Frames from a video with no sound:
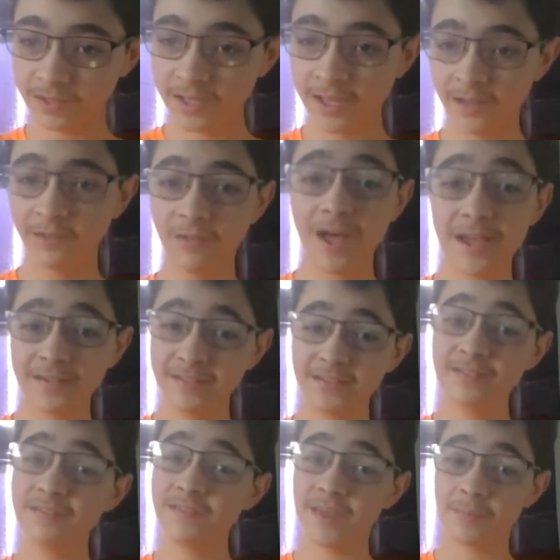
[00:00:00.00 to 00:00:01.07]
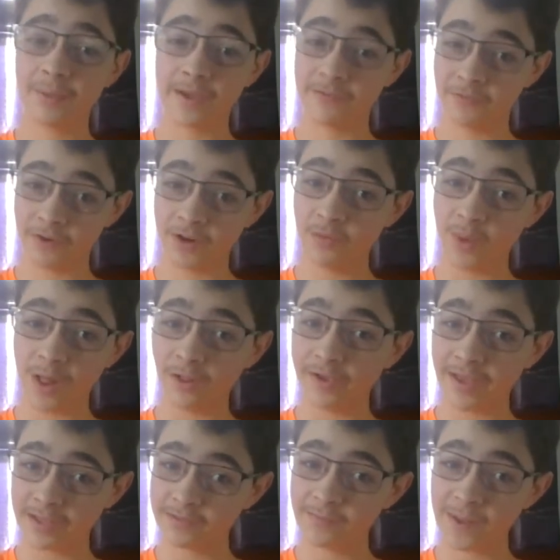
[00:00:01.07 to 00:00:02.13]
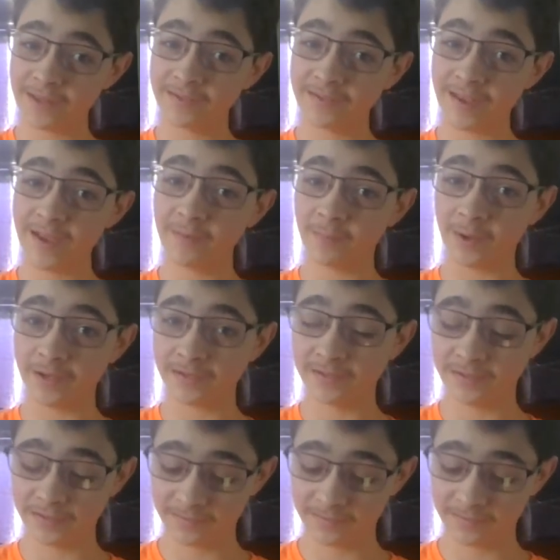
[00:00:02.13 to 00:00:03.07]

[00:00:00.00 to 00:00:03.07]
Last season they played very well against Penn State, but